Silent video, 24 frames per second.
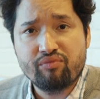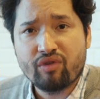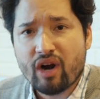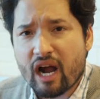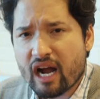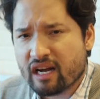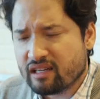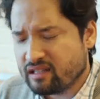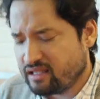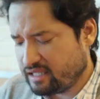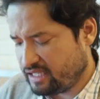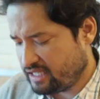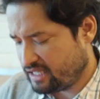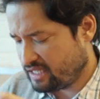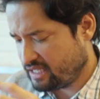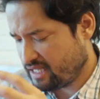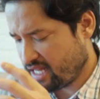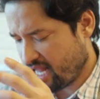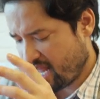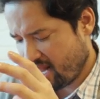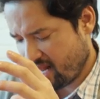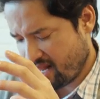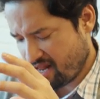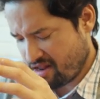broccoli and
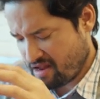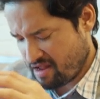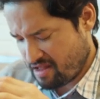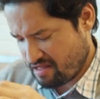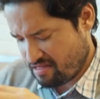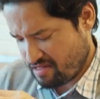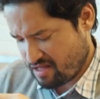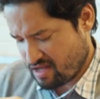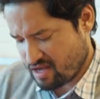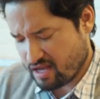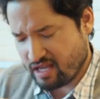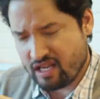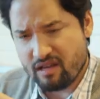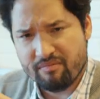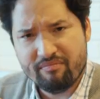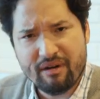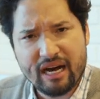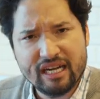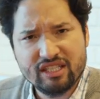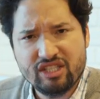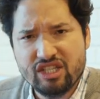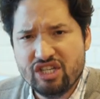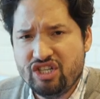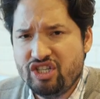the
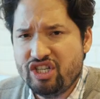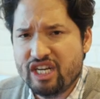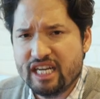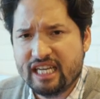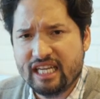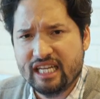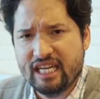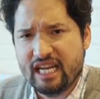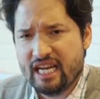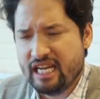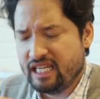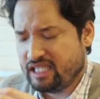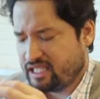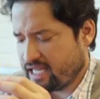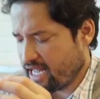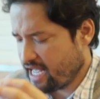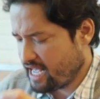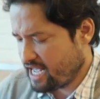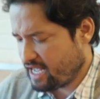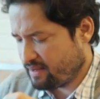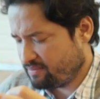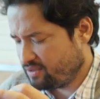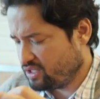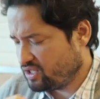hibachi chicken, and it's
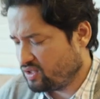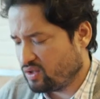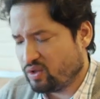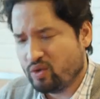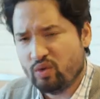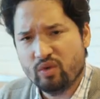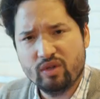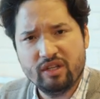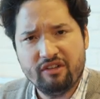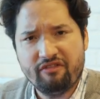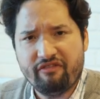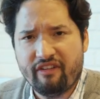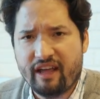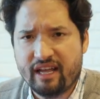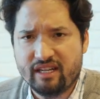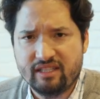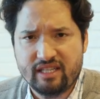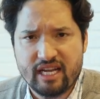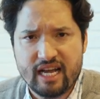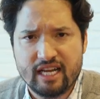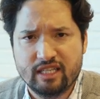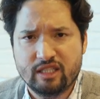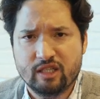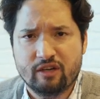absolutely
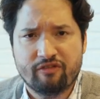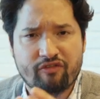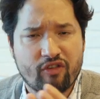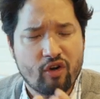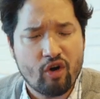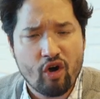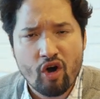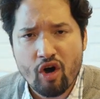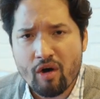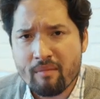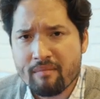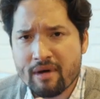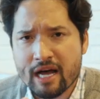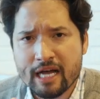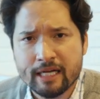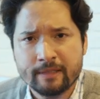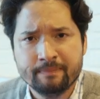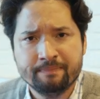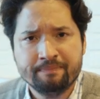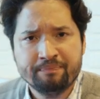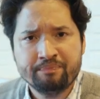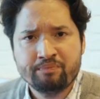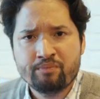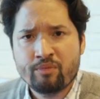fantastic. For all my